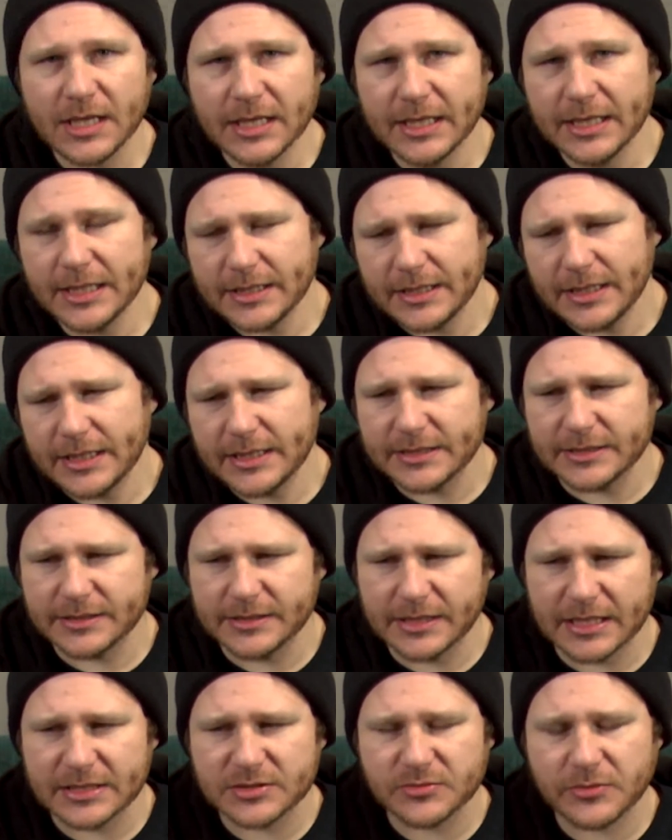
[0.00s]
it, it
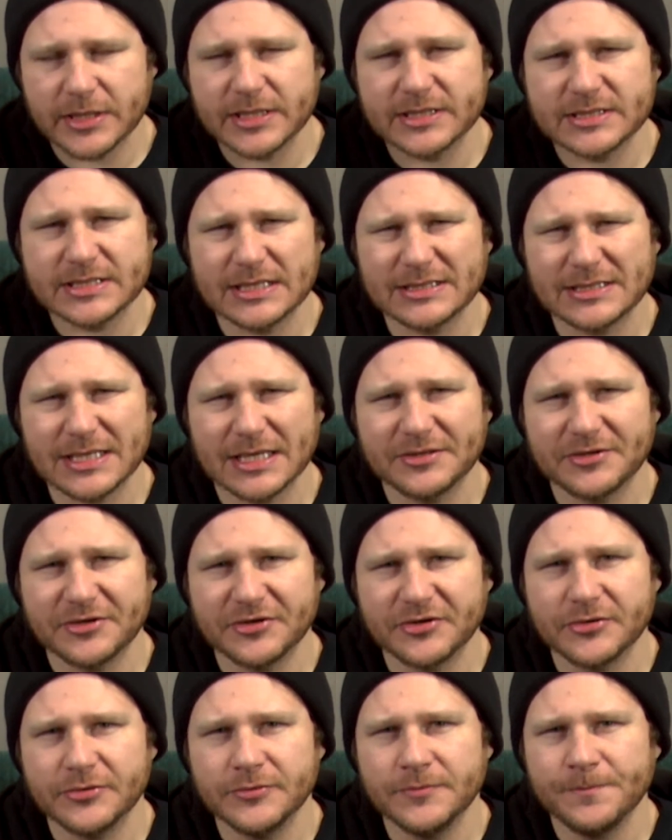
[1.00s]
does what it sets out to
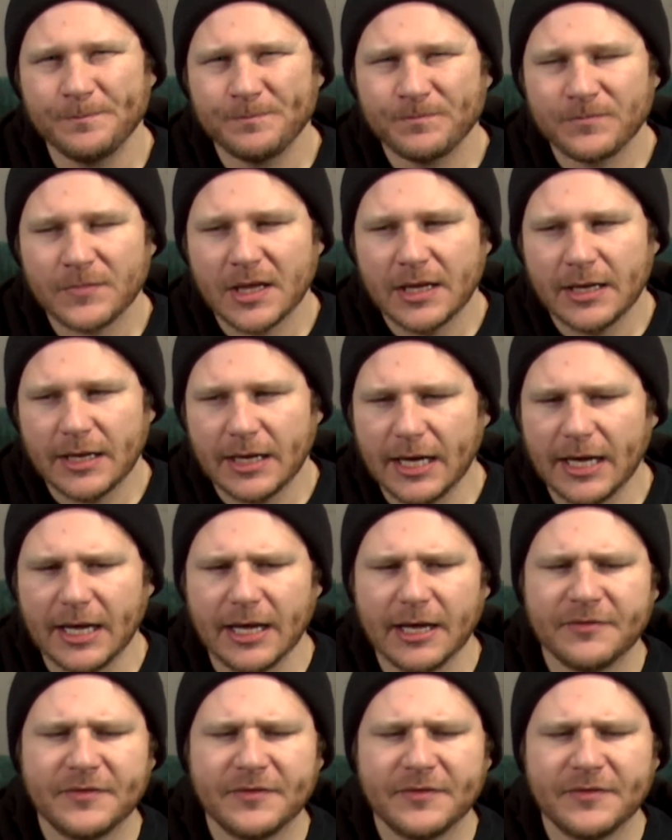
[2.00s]
do. Yeah. Uh, I